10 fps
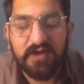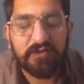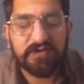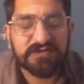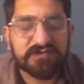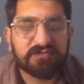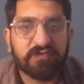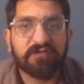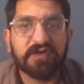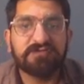Okay, so
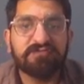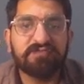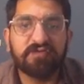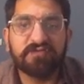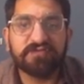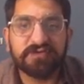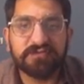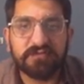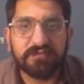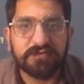when you move
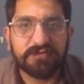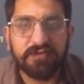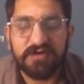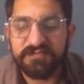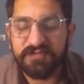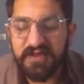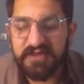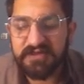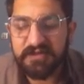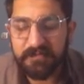towards
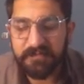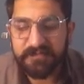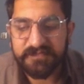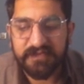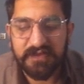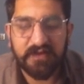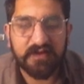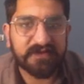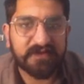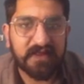playing
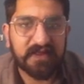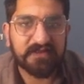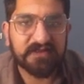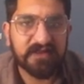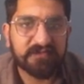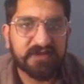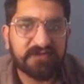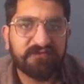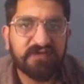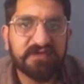Italian game, it
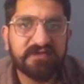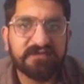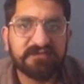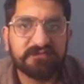feels